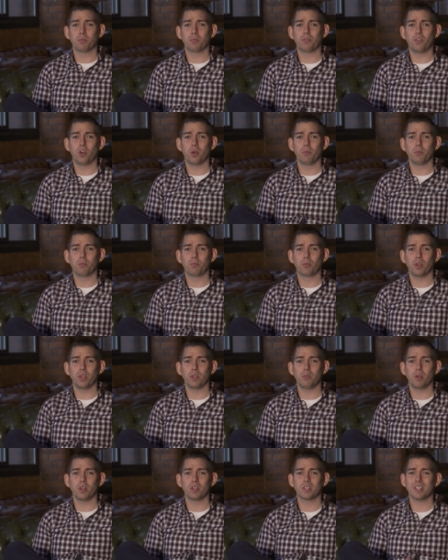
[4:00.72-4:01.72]
are performing
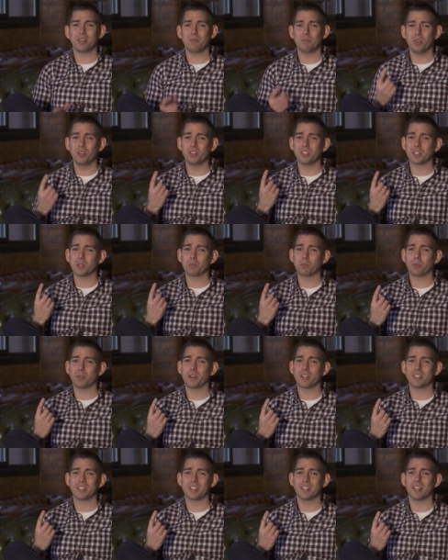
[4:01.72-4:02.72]
pretty well because that music's
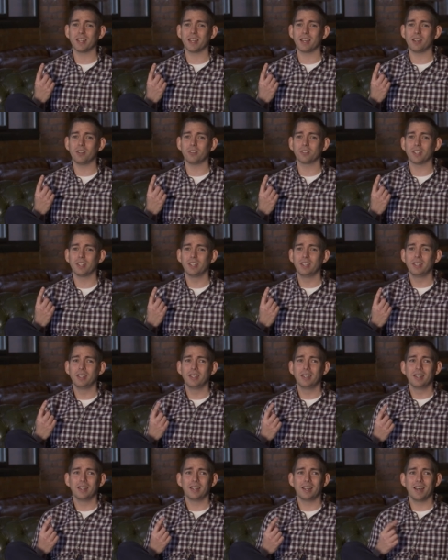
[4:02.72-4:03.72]
pretty loud.
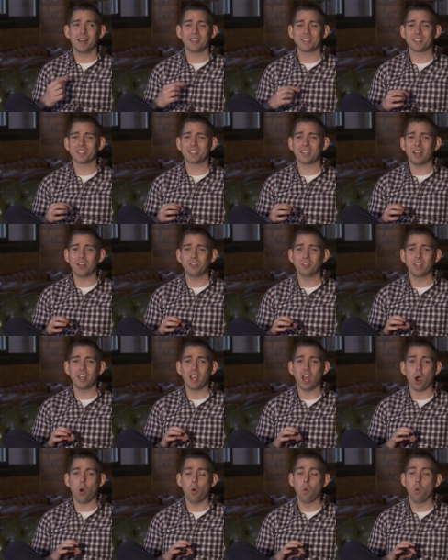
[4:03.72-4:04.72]
As a soundy, I